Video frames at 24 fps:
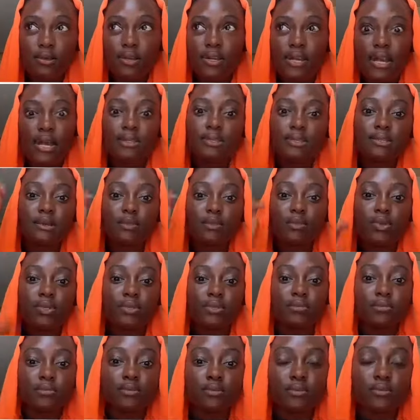someone
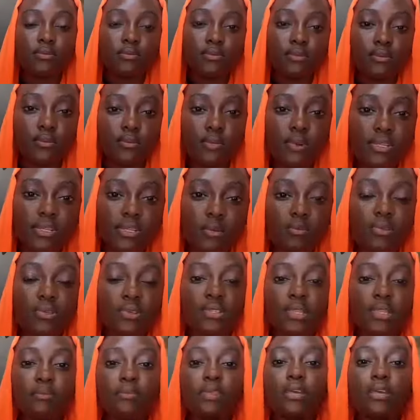who was a Muslim
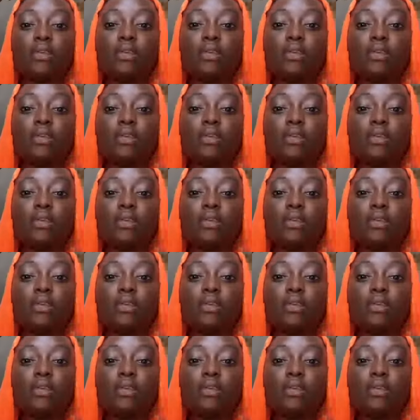then.